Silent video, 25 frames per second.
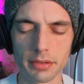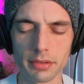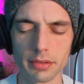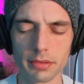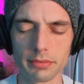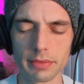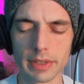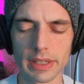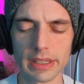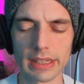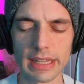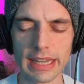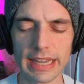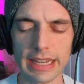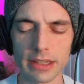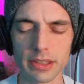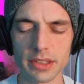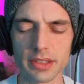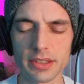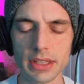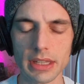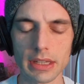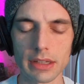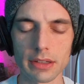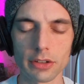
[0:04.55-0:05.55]

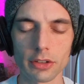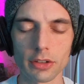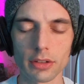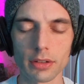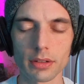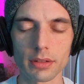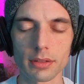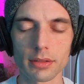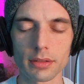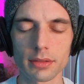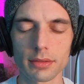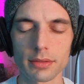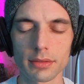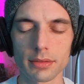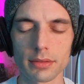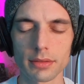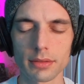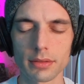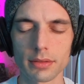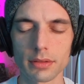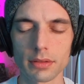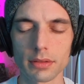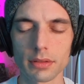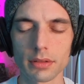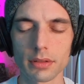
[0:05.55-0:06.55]
relaxation.
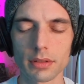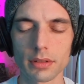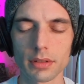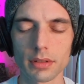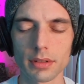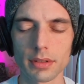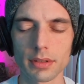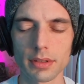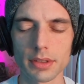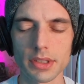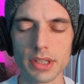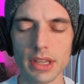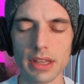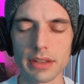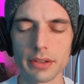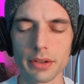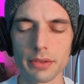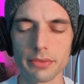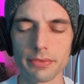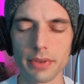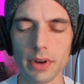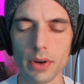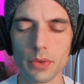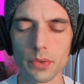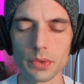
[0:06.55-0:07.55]
Set your
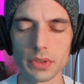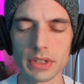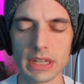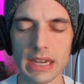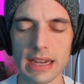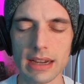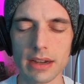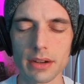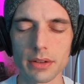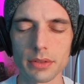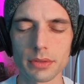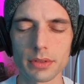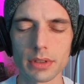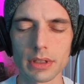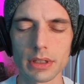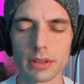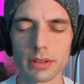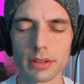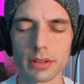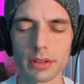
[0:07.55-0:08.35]
phone down.